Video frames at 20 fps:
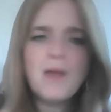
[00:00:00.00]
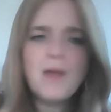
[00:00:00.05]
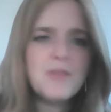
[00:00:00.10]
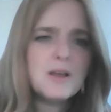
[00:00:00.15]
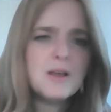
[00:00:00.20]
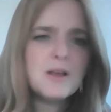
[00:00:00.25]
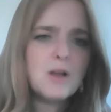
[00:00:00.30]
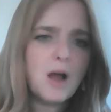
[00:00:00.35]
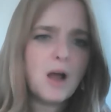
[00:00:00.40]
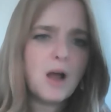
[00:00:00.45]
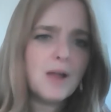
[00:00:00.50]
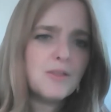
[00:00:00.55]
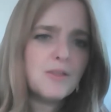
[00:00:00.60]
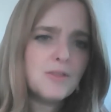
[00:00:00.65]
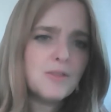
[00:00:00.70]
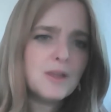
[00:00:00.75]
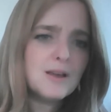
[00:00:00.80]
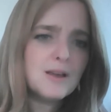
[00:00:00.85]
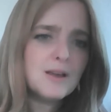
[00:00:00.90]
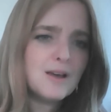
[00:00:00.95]
I think I
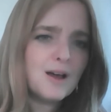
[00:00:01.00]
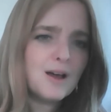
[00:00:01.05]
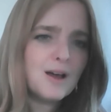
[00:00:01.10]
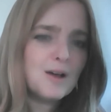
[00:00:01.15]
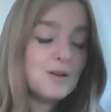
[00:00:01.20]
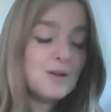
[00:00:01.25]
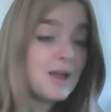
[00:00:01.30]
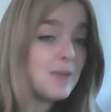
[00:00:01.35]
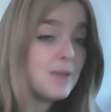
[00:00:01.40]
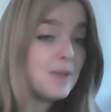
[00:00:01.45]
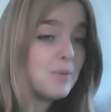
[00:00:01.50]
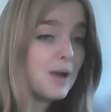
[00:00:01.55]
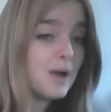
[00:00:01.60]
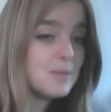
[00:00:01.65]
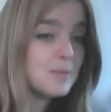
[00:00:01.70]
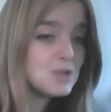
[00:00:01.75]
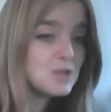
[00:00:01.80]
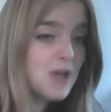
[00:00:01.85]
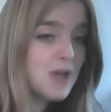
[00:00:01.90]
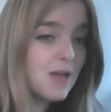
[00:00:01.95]
think uh,
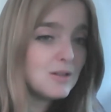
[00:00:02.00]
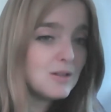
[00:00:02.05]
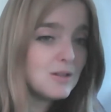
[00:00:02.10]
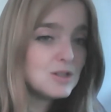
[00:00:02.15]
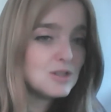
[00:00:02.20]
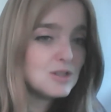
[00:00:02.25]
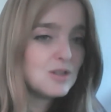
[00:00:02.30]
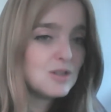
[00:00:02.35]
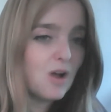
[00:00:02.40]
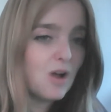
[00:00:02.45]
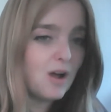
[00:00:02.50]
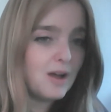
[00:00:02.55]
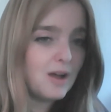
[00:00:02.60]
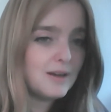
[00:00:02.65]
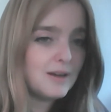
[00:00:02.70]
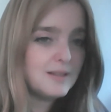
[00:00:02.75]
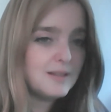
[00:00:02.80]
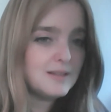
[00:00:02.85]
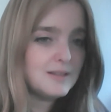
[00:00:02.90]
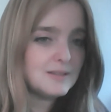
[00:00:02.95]
Abraham challenges God.
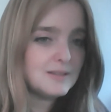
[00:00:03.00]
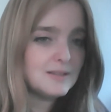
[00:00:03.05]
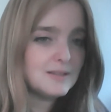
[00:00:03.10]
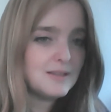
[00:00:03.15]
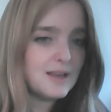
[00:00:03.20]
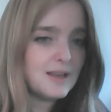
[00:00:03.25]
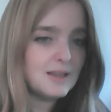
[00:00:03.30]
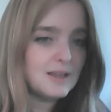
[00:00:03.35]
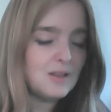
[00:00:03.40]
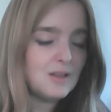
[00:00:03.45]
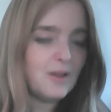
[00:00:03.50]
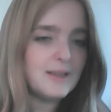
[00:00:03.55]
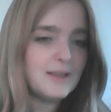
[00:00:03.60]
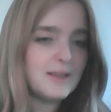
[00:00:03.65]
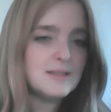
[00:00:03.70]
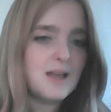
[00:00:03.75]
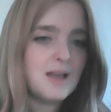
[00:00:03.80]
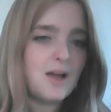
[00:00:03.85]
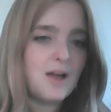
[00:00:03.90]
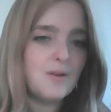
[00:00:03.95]
He doesn't take it
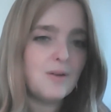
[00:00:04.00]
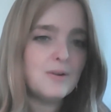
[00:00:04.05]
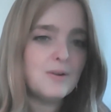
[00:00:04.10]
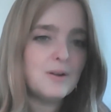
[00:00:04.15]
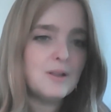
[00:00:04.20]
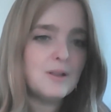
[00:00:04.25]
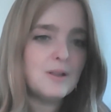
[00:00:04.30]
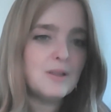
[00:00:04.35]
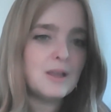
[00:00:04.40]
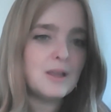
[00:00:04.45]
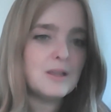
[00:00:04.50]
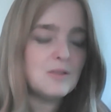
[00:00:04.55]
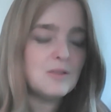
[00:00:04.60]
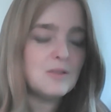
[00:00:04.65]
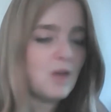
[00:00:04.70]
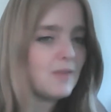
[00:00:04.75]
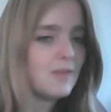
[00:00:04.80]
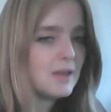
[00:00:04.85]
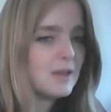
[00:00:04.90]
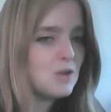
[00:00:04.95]
lying down, like
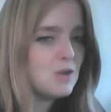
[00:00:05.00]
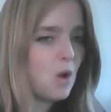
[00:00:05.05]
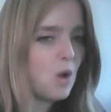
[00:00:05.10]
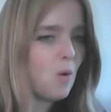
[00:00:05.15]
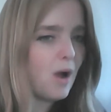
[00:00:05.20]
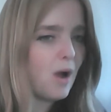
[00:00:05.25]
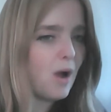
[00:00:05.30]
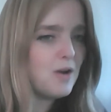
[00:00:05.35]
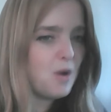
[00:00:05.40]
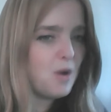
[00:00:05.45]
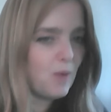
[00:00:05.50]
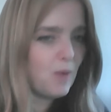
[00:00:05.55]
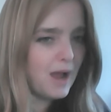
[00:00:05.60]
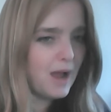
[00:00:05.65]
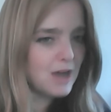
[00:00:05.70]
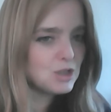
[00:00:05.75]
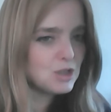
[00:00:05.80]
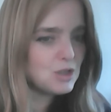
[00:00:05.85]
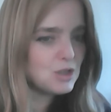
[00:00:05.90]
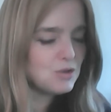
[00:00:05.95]
not like Noah. Noah
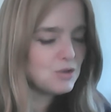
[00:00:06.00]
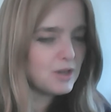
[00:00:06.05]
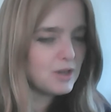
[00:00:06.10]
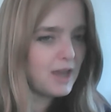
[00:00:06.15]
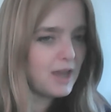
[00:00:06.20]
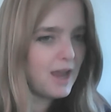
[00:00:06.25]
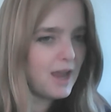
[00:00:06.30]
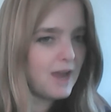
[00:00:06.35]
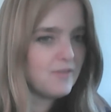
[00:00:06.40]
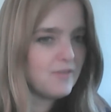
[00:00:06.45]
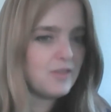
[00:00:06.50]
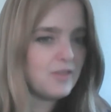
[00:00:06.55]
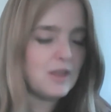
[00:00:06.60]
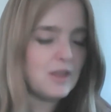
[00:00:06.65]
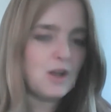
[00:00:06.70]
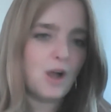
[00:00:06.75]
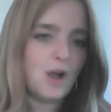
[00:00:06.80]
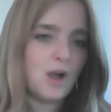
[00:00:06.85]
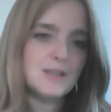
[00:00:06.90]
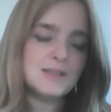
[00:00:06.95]
actually took
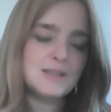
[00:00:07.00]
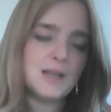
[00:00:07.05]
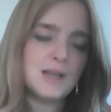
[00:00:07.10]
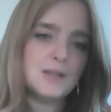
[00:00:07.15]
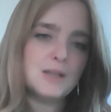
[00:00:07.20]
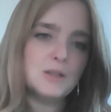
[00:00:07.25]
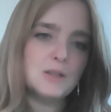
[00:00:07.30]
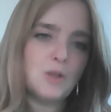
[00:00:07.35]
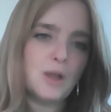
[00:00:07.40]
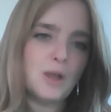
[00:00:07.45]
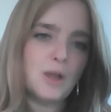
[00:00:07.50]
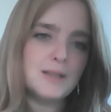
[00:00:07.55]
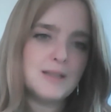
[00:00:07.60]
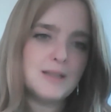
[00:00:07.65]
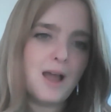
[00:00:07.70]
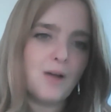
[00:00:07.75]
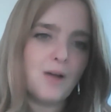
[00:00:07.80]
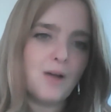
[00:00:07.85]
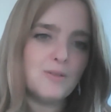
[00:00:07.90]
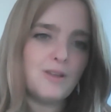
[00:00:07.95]
everything God said lying
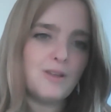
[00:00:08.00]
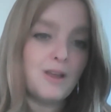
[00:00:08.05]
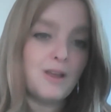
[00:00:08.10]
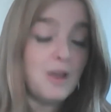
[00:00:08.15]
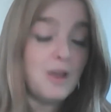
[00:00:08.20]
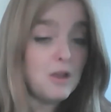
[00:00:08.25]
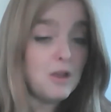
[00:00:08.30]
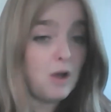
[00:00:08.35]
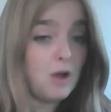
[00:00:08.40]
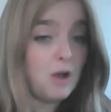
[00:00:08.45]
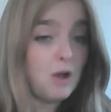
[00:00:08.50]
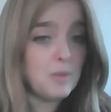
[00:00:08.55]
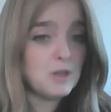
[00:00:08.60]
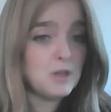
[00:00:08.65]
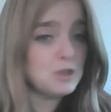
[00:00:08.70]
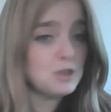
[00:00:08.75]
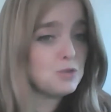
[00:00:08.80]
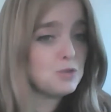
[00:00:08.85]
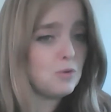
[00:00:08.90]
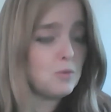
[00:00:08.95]
down. I'm
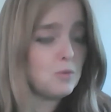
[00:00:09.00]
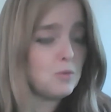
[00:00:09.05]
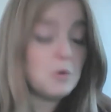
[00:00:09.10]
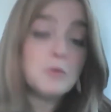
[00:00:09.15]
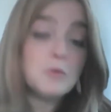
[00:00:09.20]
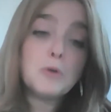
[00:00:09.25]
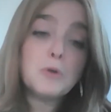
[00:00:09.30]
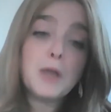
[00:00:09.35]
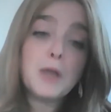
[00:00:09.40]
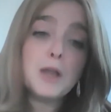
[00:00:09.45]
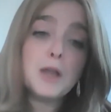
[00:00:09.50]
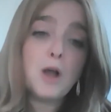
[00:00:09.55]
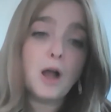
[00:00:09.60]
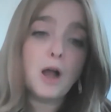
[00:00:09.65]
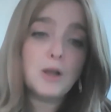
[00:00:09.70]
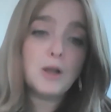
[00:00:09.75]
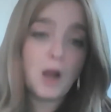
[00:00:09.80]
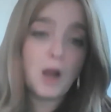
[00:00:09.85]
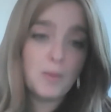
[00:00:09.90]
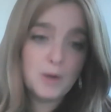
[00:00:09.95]
going to destroy the world. Okay,
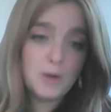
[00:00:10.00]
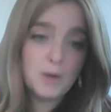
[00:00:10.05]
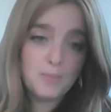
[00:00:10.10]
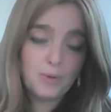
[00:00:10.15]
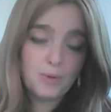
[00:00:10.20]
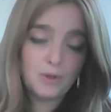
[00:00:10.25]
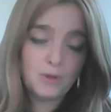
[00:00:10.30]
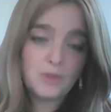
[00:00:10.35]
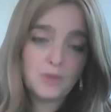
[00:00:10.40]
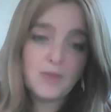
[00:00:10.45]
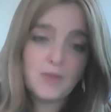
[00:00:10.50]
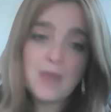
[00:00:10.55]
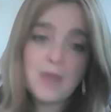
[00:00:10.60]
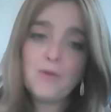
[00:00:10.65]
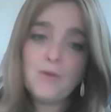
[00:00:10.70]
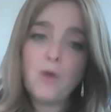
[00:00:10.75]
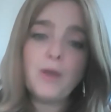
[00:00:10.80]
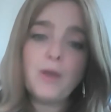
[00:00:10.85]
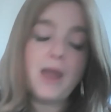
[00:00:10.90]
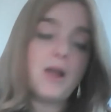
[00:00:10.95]
God. I'm going to build the
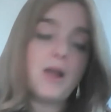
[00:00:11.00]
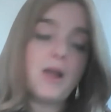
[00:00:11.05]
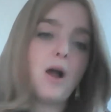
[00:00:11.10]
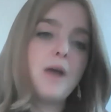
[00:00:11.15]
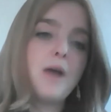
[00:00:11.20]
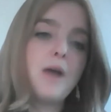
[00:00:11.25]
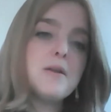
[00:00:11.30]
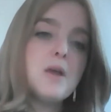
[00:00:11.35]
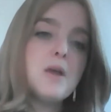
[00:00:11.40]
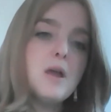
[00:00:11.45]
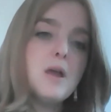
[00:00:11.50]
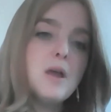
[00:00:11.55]
table. Okay, God.